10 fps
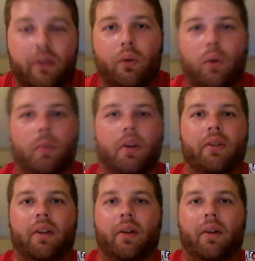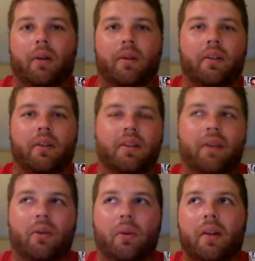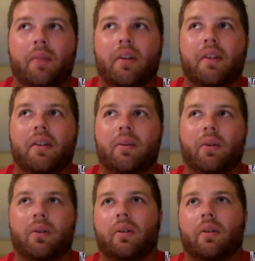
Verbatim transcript: foremost, I, I would never recommend anyone do